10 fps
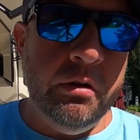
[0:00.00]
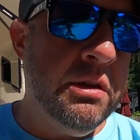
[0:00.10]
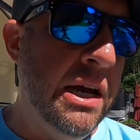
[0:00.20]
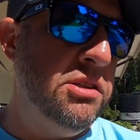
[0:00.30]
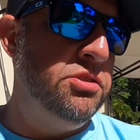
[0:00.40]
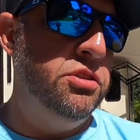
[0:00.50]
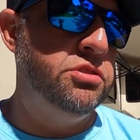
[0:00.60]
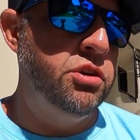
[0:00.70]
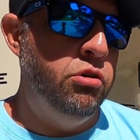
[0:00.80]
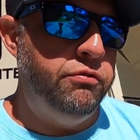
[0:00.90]
that is
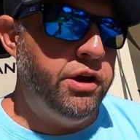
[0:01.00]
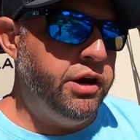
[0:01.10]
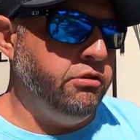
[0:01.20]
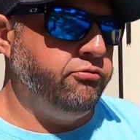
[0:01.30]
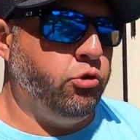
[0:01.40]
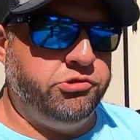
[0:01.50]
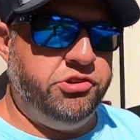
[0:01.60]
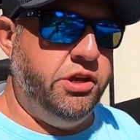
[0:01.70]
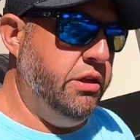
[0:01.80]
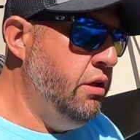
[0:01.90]
just so very
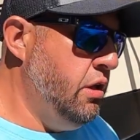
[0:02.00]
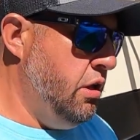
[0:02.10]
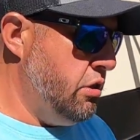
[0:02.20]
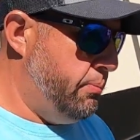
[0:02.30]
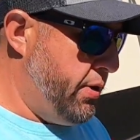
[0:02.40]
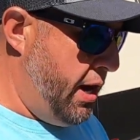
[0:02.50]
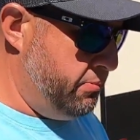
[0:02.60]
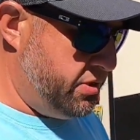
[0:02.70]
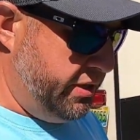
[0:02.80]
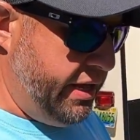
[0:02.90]
unfortunate, the
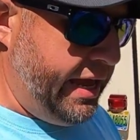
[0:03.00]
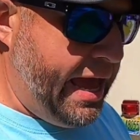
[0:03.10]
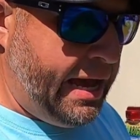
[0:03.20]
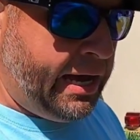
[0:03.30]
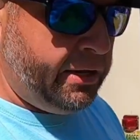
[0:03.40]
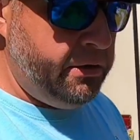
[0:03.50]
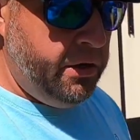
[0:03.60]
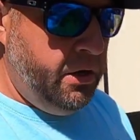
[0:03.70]
problems that they had.